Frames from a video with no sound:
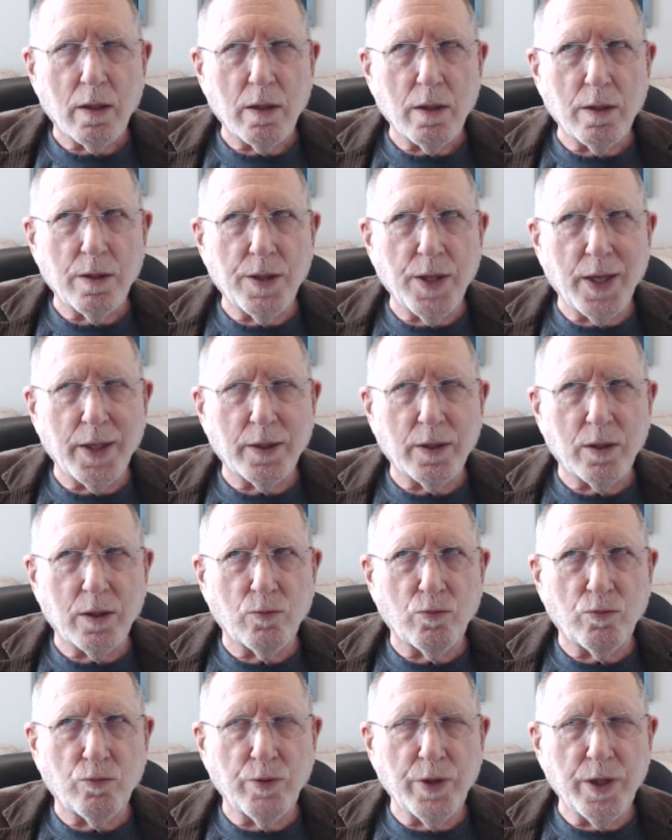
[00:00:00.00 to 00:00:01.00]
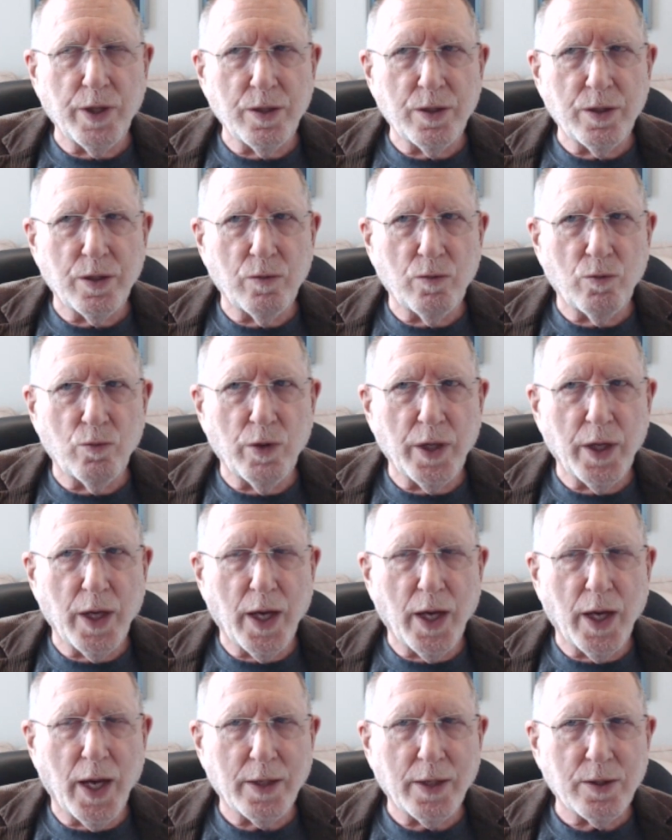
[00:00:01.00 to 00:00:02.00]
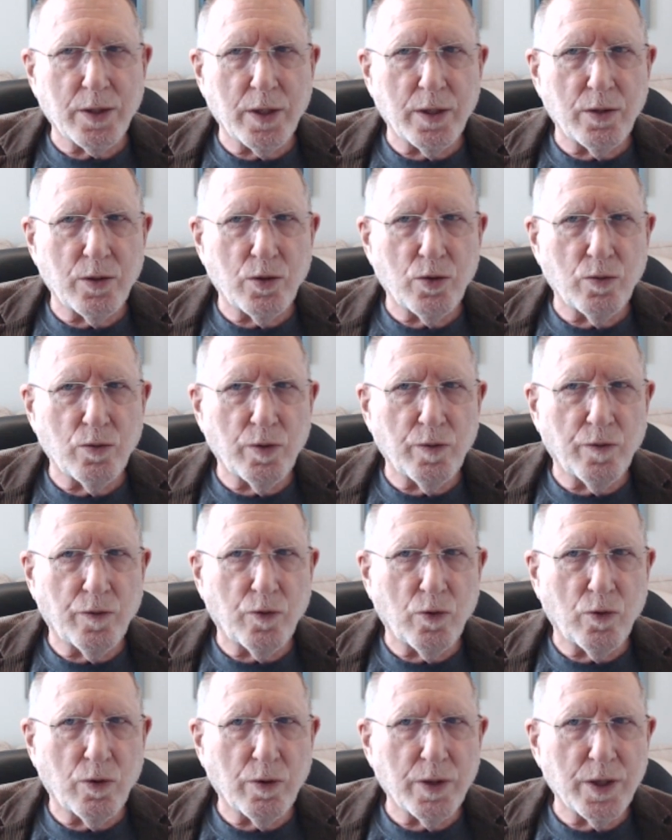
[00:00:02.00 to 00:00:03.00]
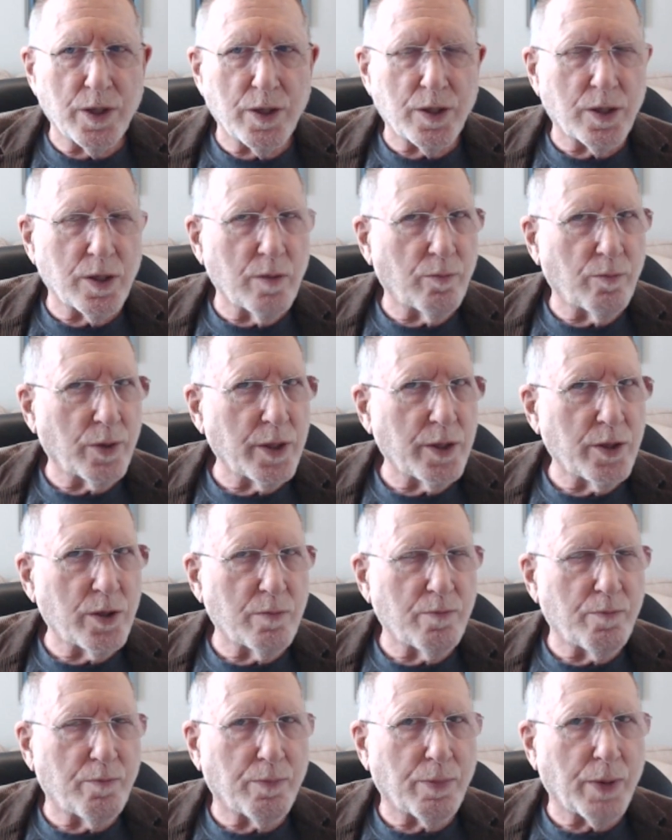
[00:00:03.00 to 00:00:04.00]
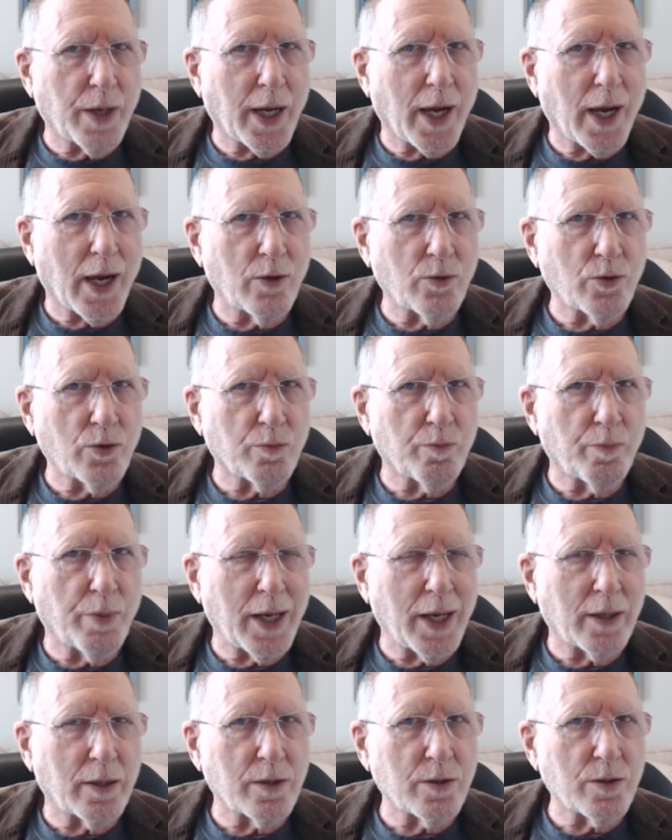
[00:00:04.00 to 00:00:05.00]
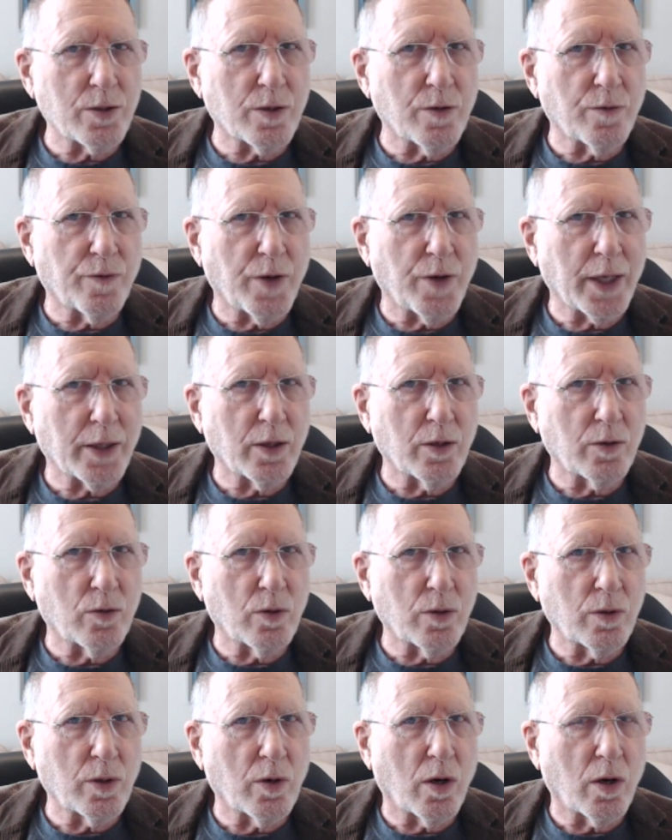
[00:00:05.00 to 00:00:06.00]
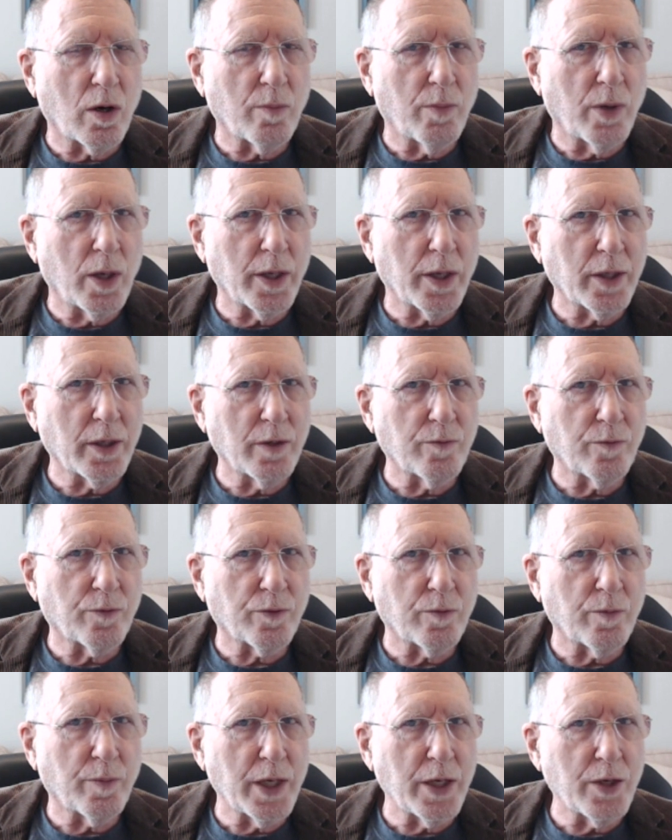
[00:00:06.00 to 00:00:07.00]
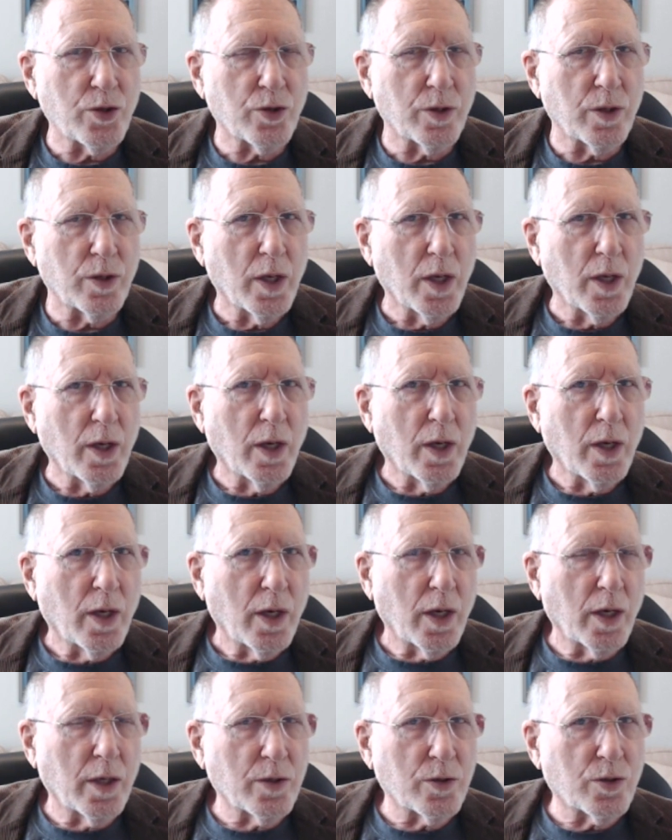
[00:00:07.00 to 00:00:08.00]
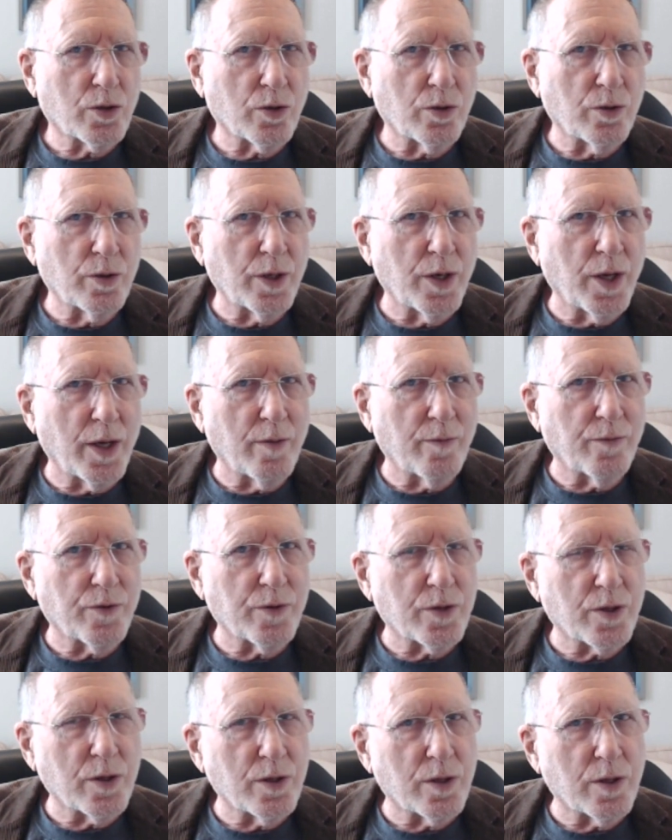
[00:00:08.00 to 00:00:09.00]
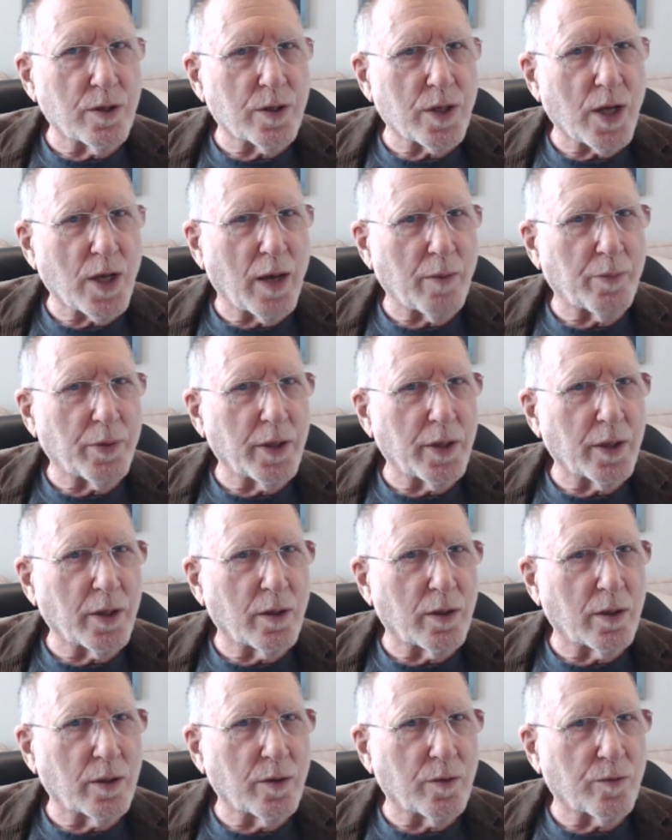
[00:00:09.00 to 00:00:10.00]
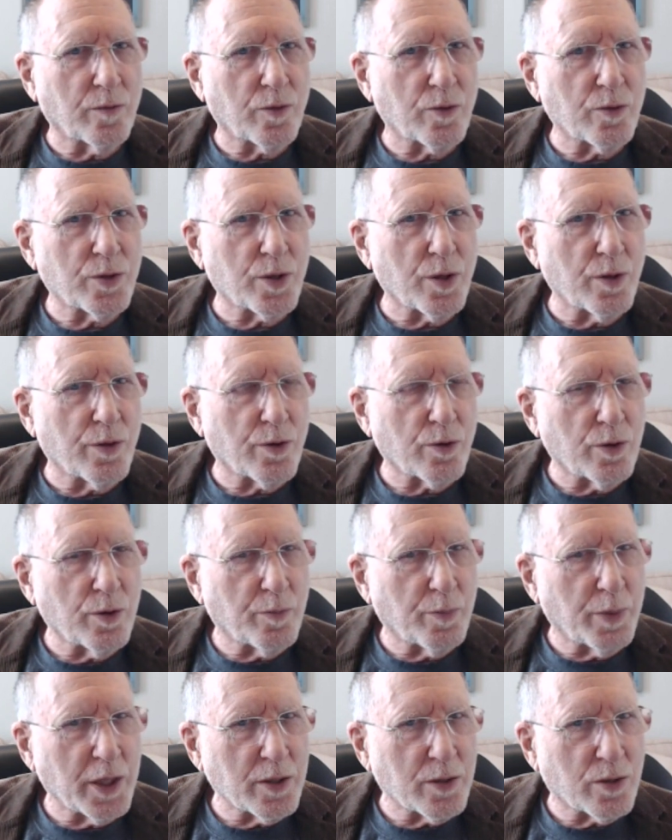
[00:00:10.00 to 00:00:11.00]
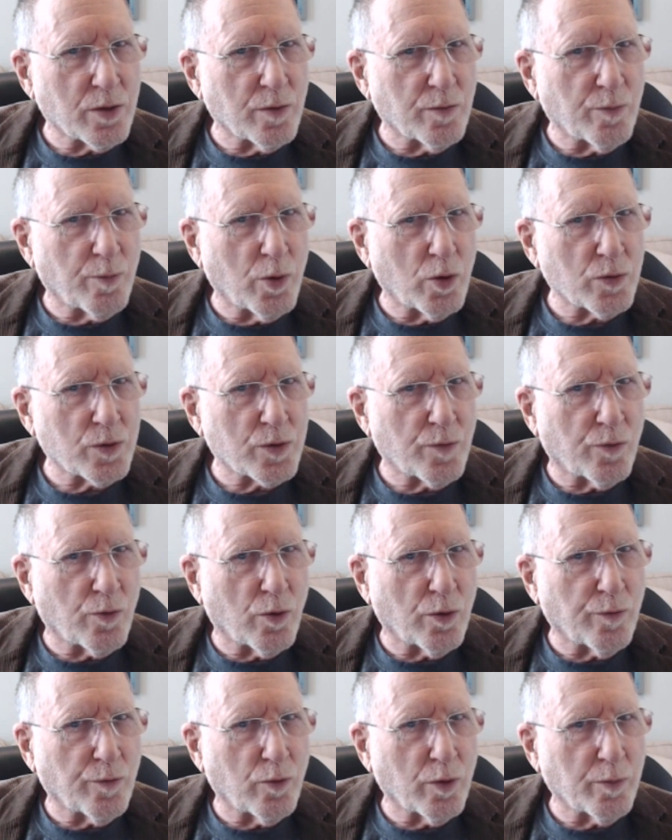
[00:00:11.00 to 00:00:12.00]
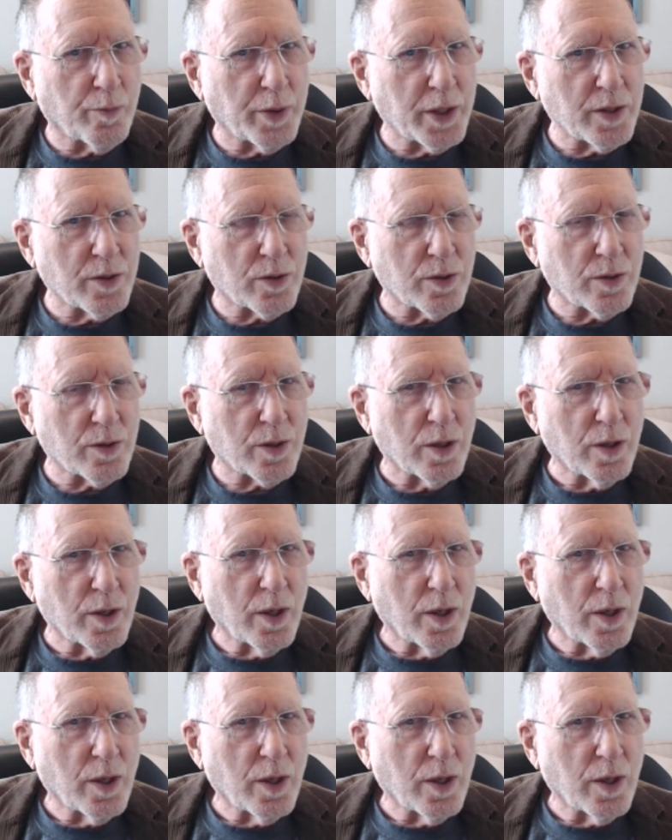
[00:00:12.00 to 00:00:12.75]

that the reason we accent 2 and 4 is simply to counterbalance the fact that all the harmonic information and a certain emphasis is happening on the 1st and 3rd beats of most 4/4 pieces.